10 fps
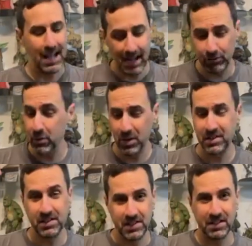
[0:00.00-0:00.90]
Every one of
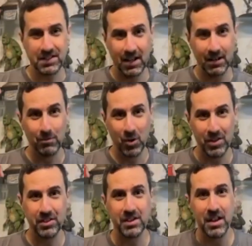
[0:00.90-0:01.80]
these does come
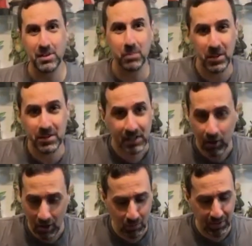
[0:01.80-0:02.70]
with a nice printed
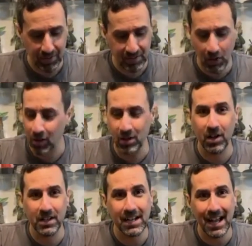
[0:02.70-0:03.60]
card with this art
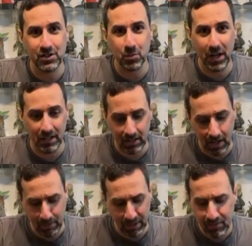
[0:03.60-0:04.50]
on it as well.
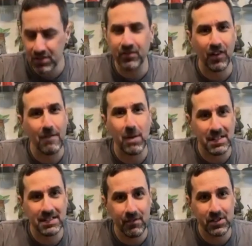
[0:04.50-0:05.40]
I believe it's a
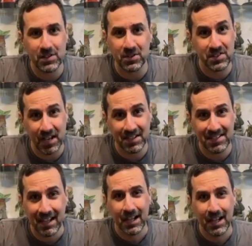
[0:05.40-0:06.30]
5x7, so it's
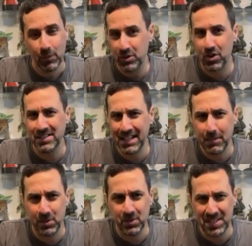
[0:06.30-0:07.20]
nice. We tried to
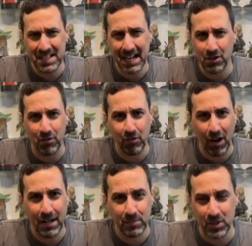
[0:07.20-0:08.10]
keep it to a standard
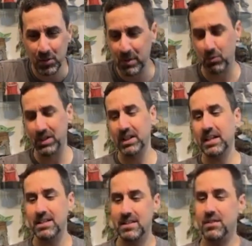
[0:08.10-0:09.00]
frame, so it'd be really
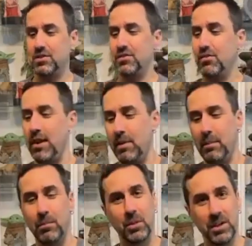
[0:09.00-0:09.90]
easy to just frame
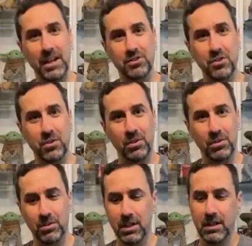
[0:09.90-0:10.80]
up and put next to your
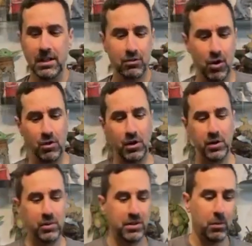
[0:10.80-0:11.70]
little
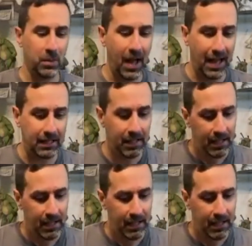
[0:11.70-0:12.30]
Grogu with your plaque.